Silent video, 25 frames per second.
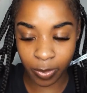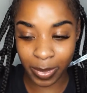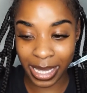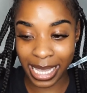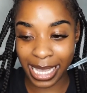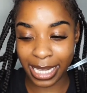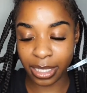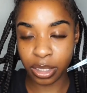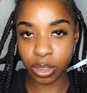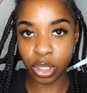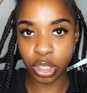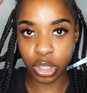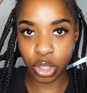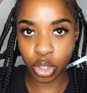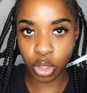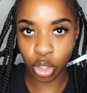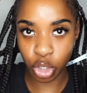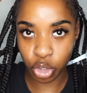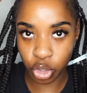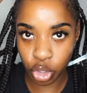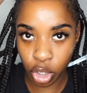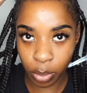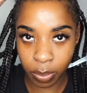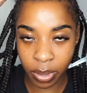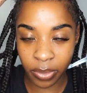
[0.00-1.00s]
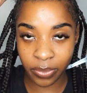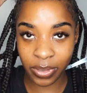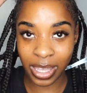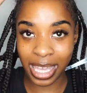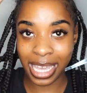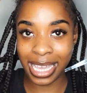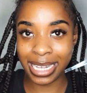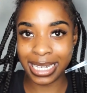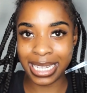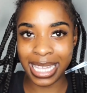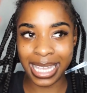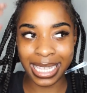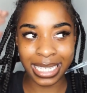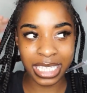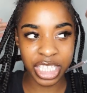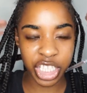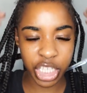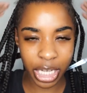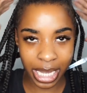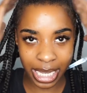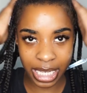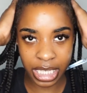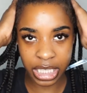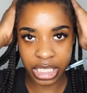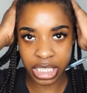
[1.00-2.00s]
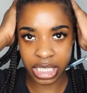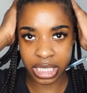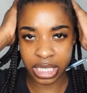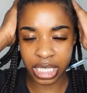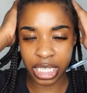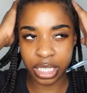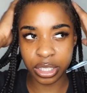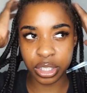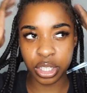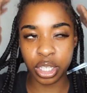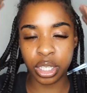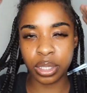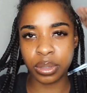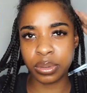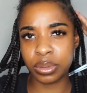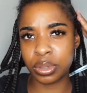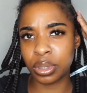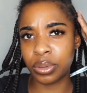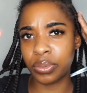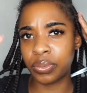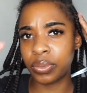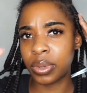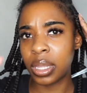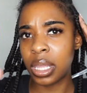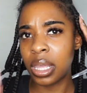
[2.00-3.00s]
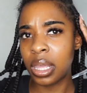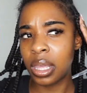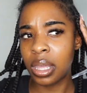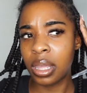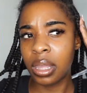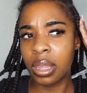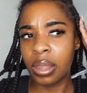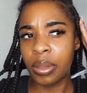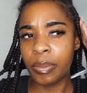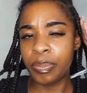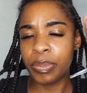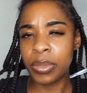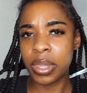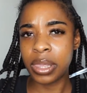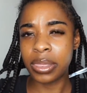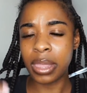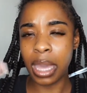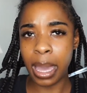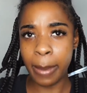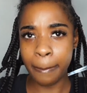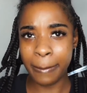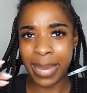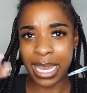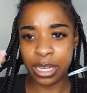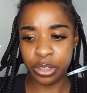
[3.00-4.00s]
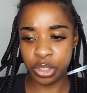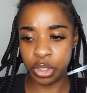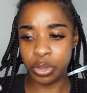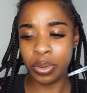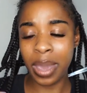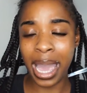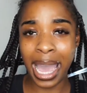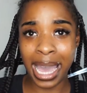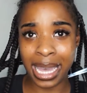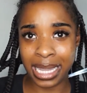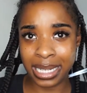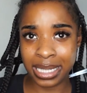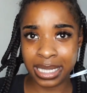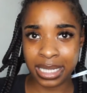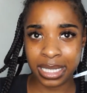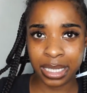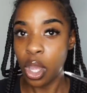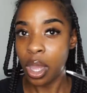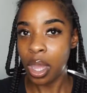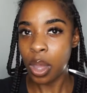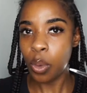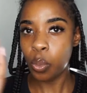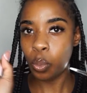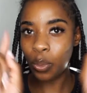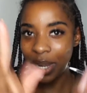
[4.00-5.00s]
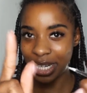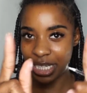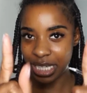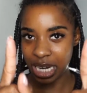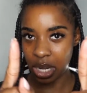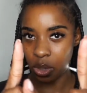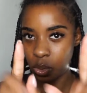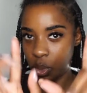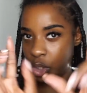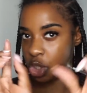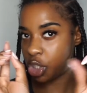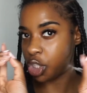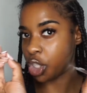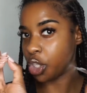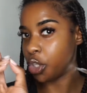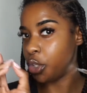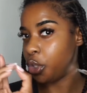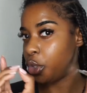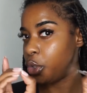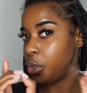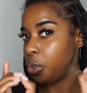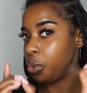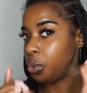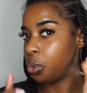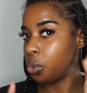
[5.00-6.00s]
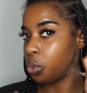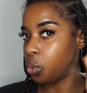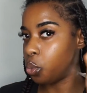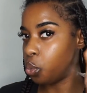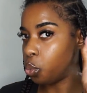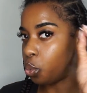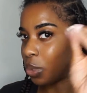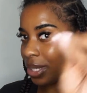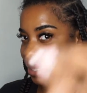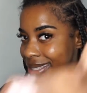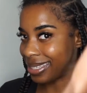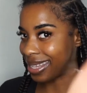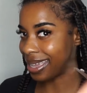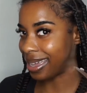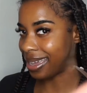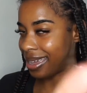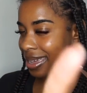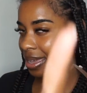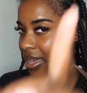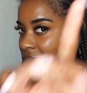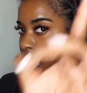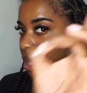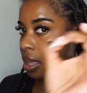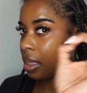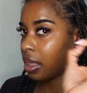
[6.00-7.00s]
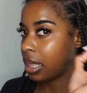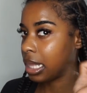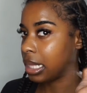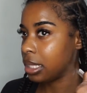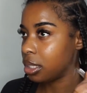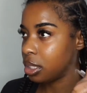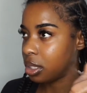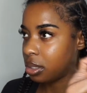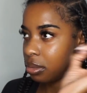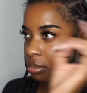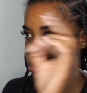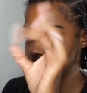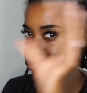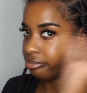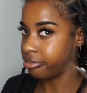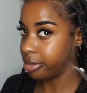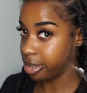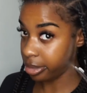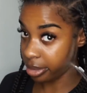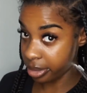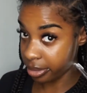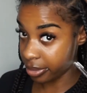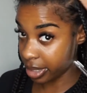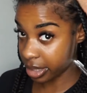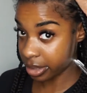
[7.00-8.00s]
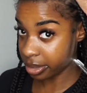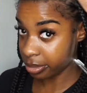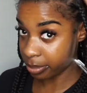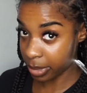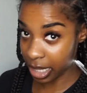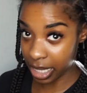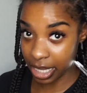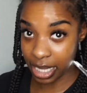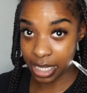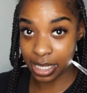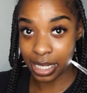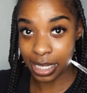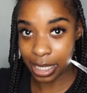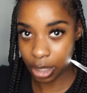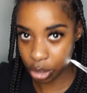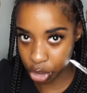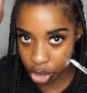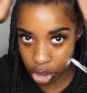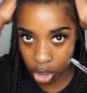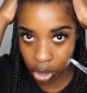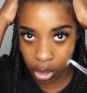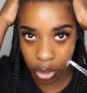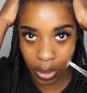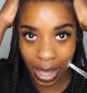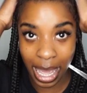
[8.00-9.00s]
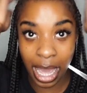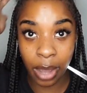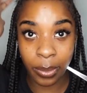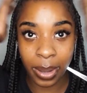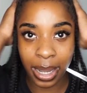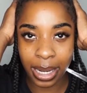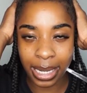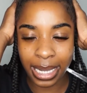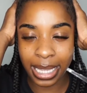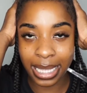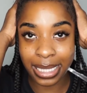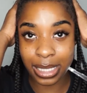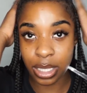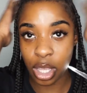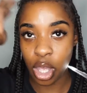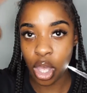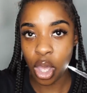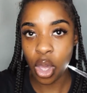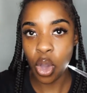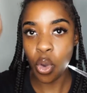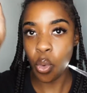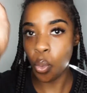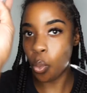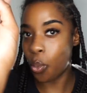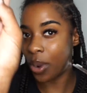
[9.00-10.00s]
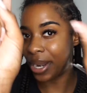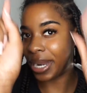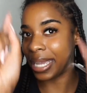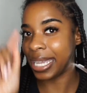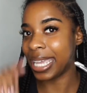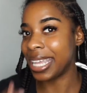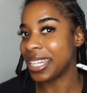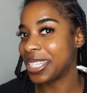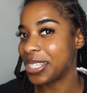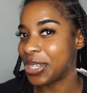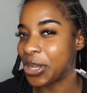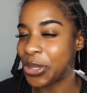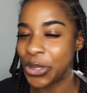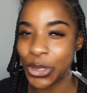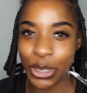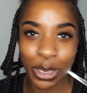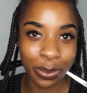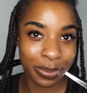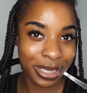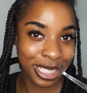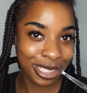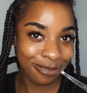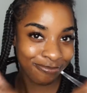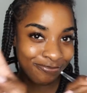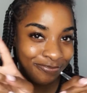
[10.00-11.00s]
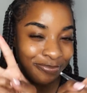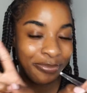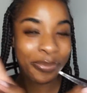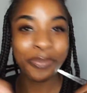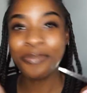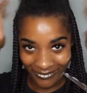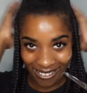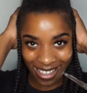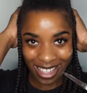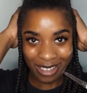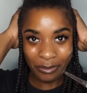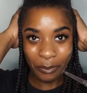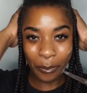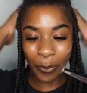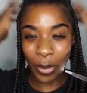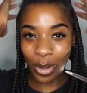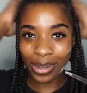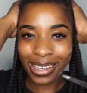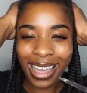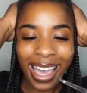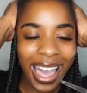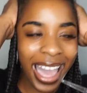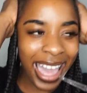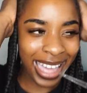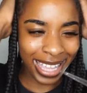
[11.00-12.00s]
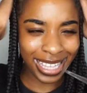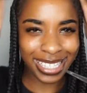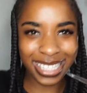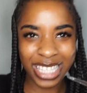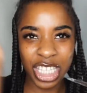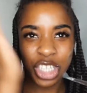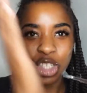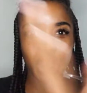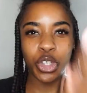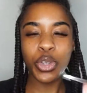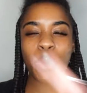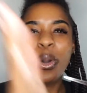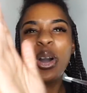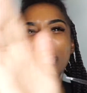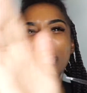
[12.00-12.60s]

head, because the top of your head, it changes in terms of the amount you add, which I will show you once I do the rest of my head, and I'll show you how it is when I get to the tops. But guys, you